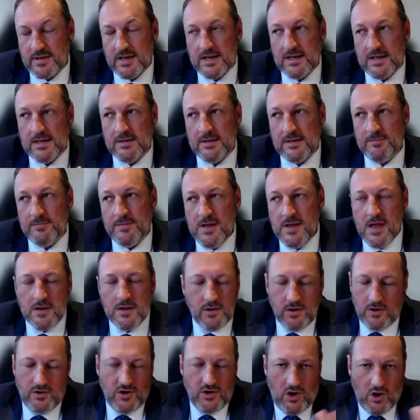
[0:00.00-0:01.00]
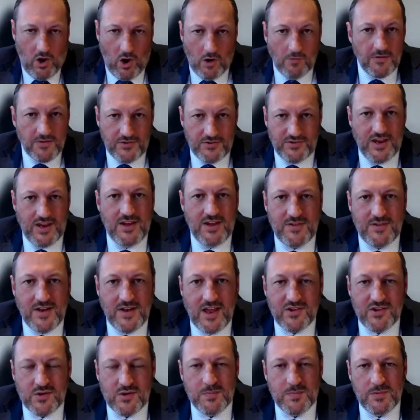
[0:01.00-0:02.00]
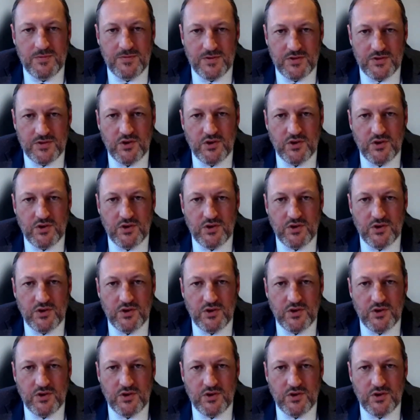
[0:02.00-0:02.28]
Obviously, if